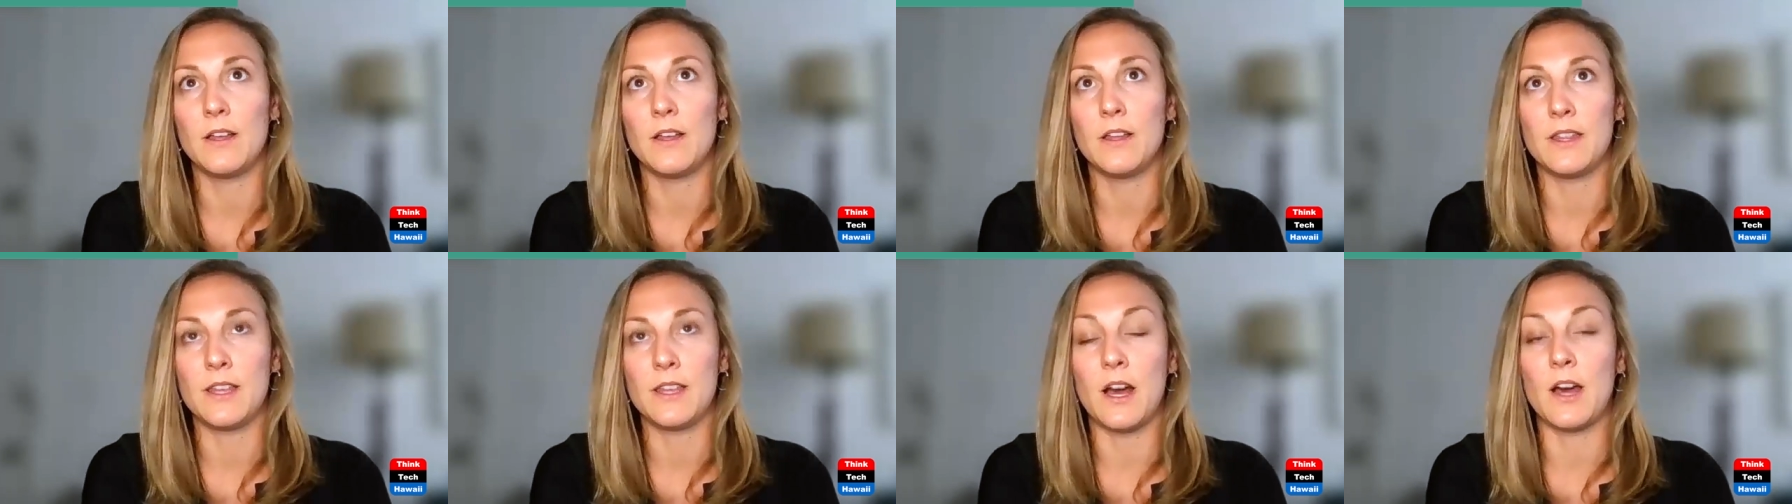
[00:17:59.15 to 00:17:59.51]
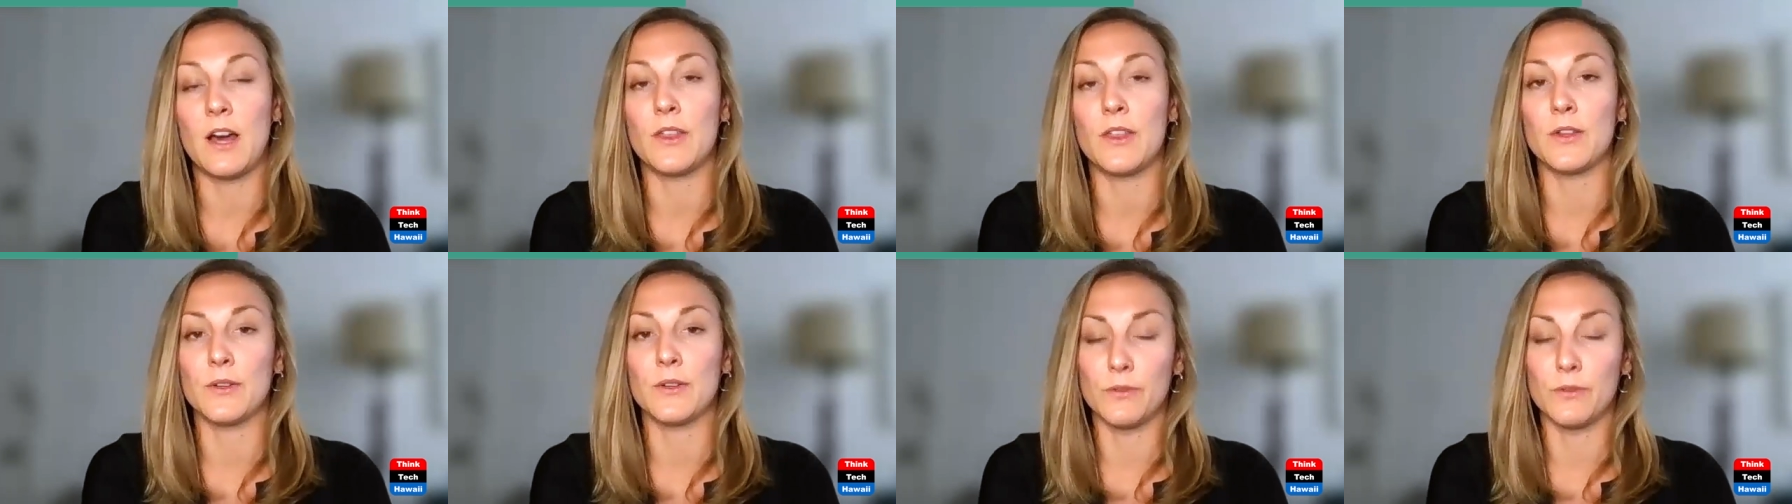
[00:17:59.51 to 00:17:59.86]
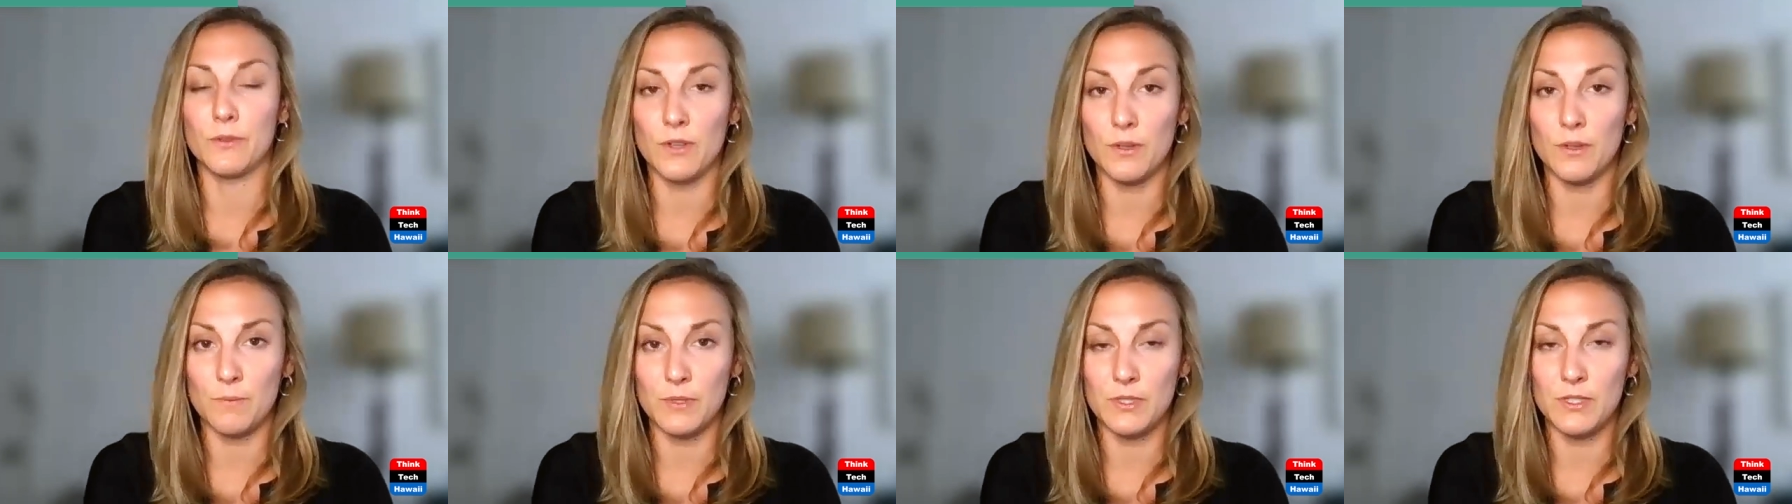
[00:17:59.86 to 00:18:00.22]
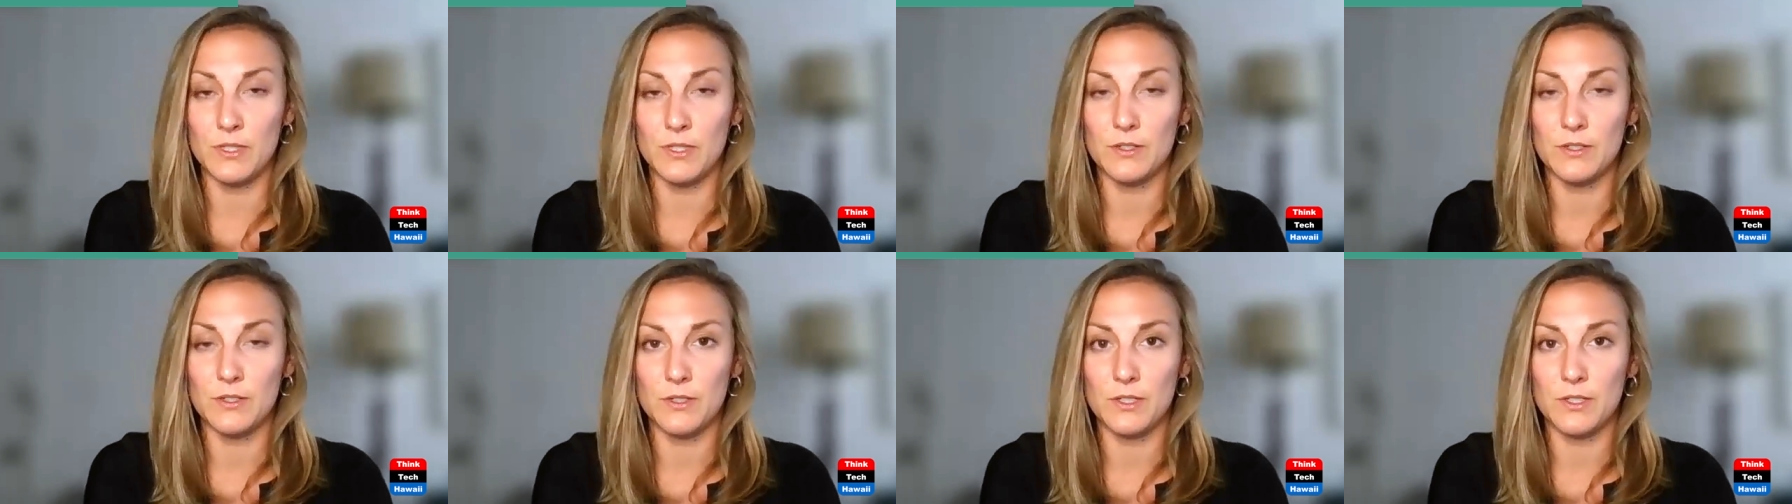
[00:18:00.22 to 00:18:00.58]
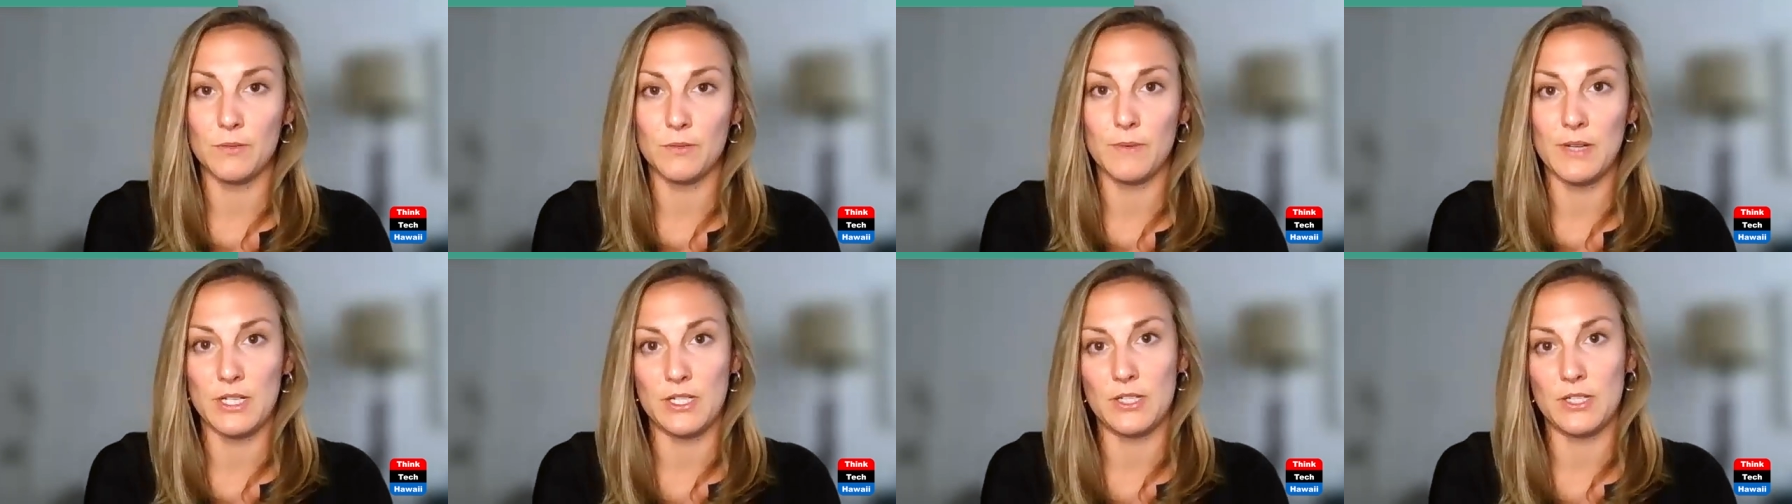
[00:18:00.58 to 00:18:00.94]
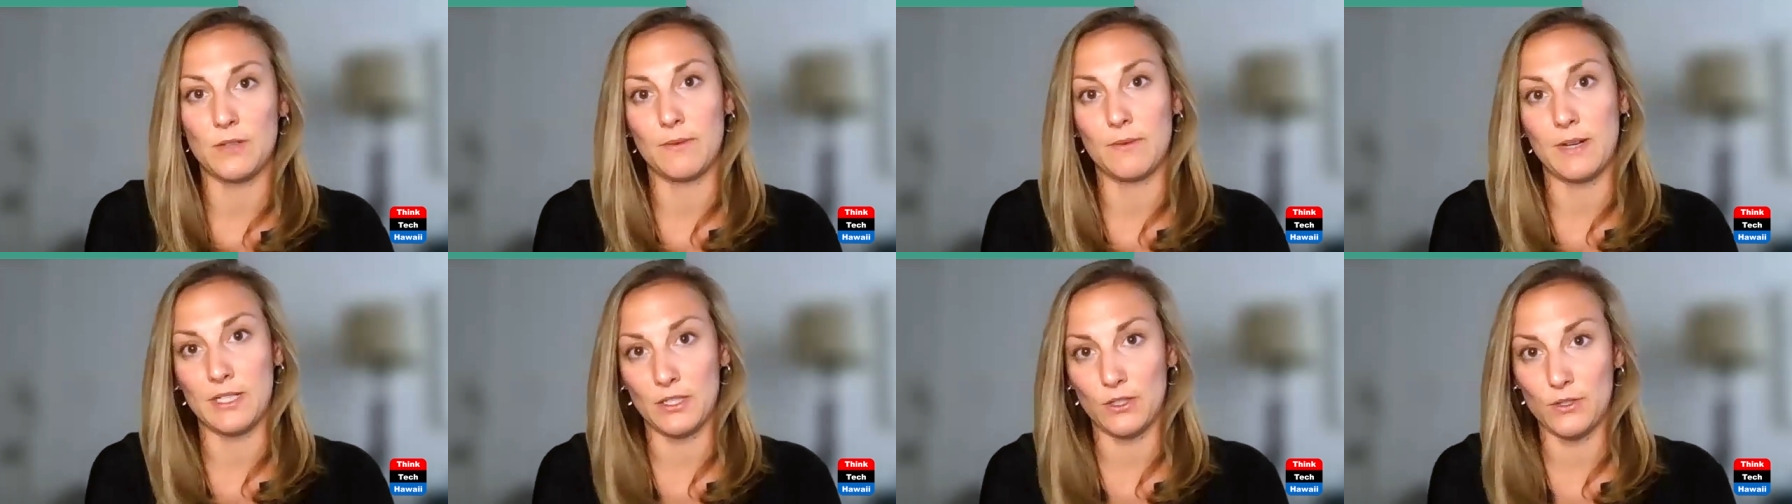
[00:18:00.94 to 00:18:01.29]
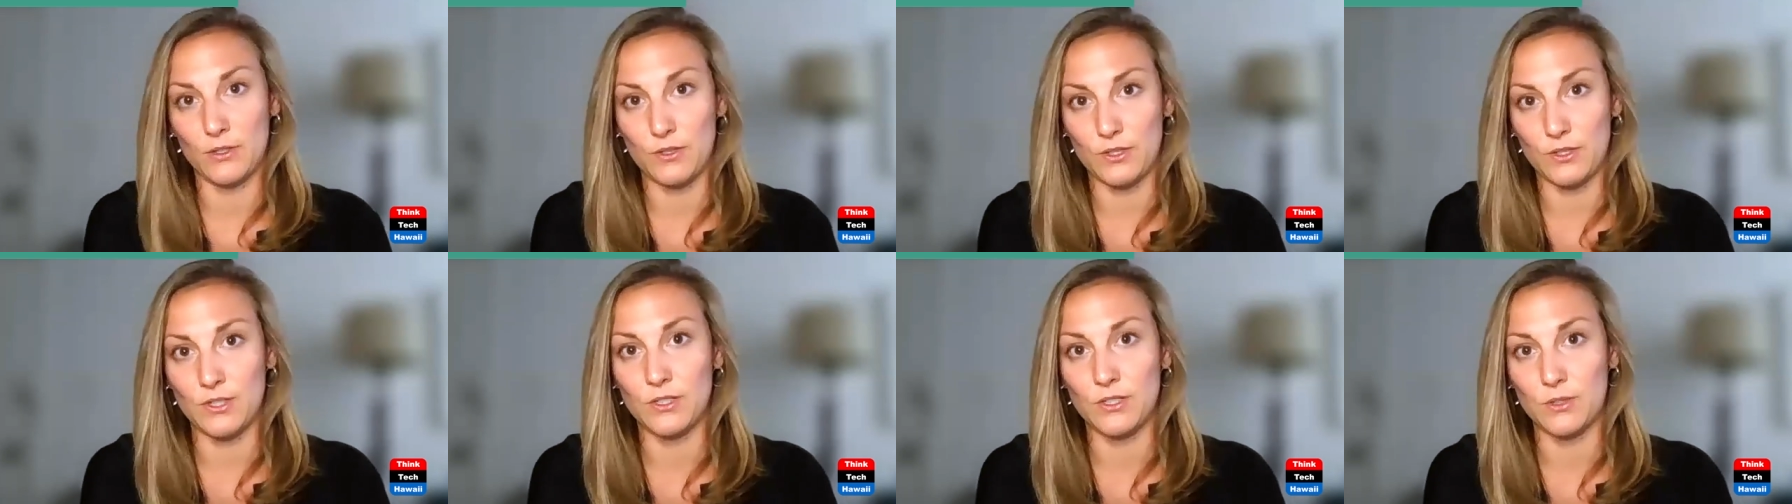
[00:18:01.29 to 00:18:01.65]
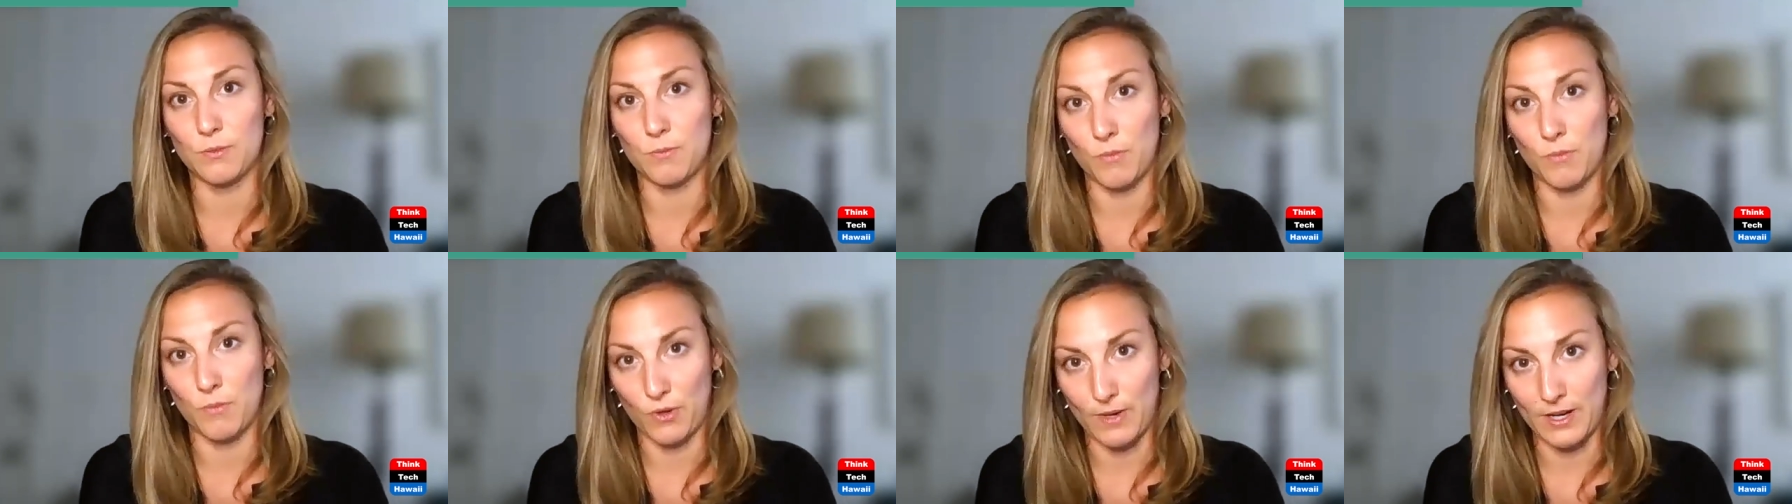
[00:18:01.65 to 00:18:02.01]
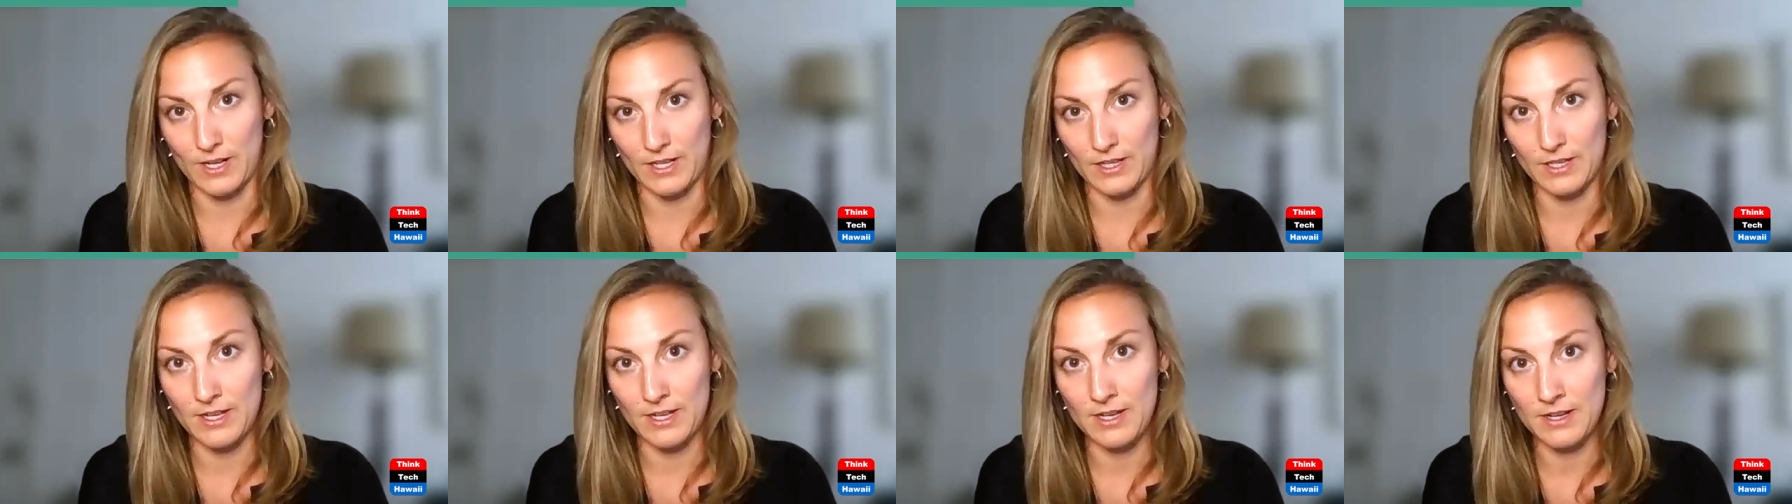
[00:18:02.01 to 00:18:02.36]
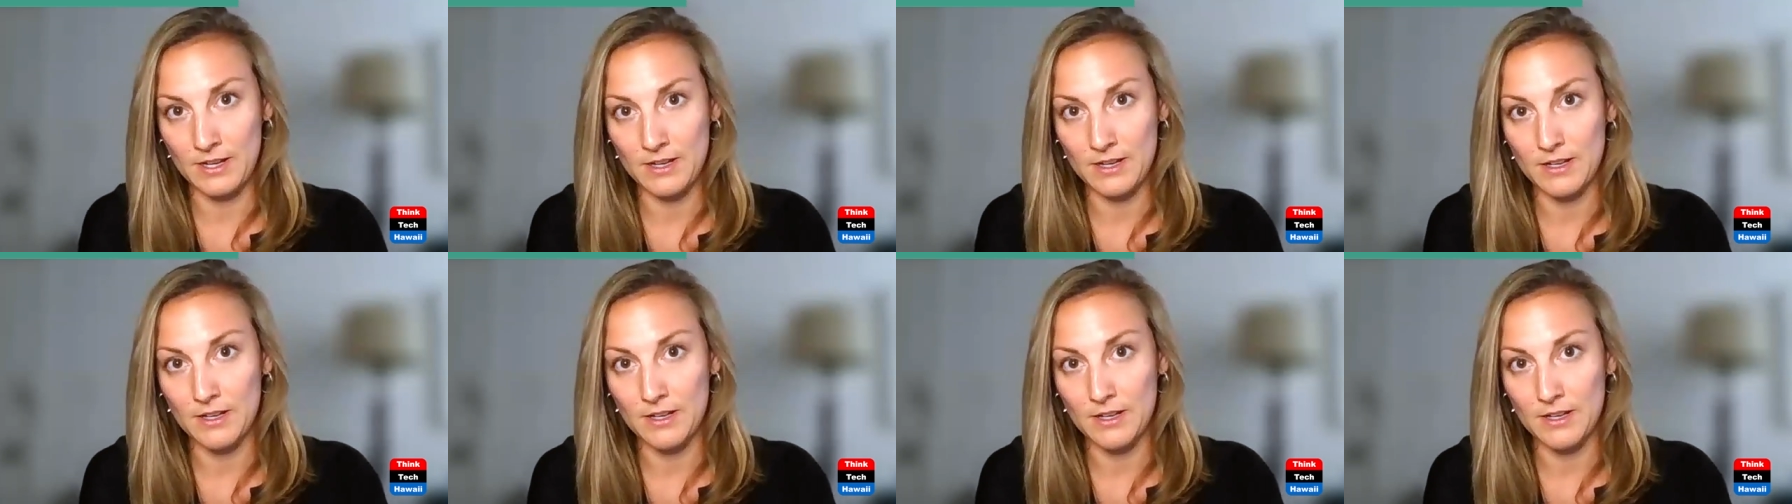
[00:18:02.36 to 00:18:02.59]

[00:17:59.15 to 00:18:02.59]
the other groups to reach their resolutions more quickly.